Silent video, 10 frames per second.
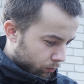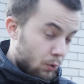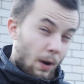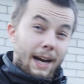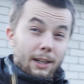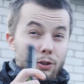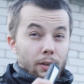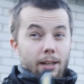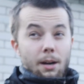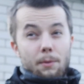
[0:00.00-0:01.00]
Well,
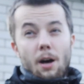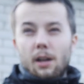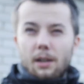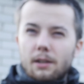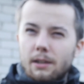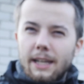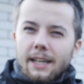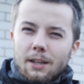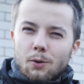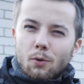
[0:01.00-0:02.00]
actually, I'm not
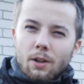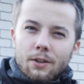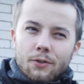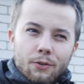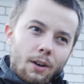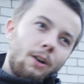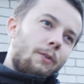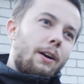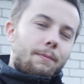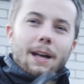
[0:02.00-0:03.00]
leaking coolant.
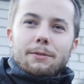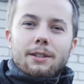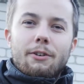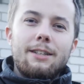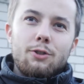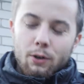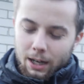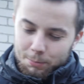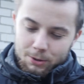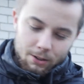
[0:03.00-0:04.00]
Well, that was a great short
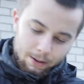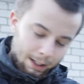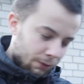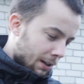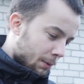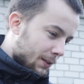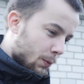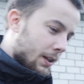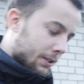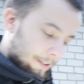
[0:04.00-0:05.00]
episode. Thank you very much
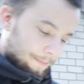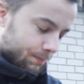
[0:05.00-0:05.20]
for watching.